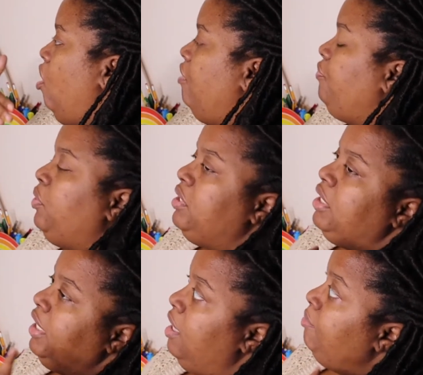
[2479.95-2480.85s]
off or
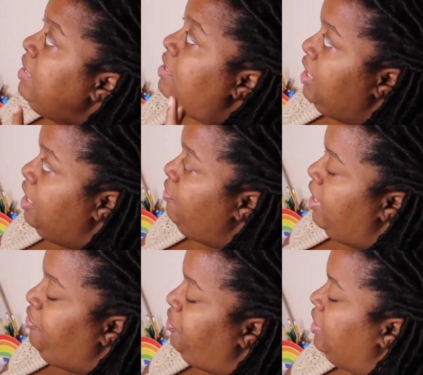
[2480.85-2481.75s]
to get my skin
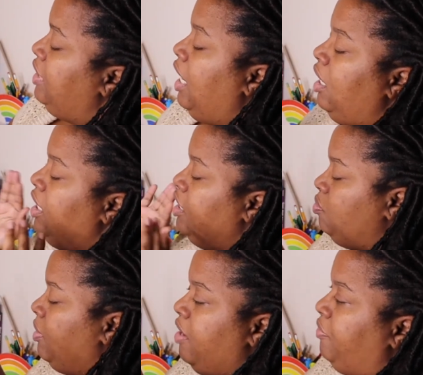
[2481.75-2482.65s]
ready for the day
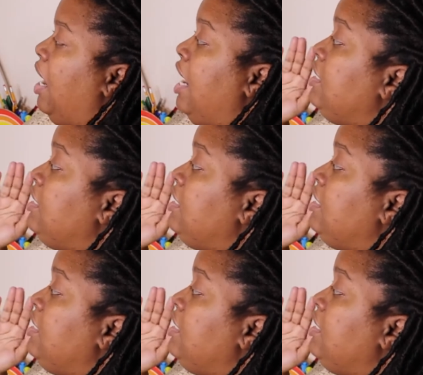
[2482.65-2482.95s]
is whatever.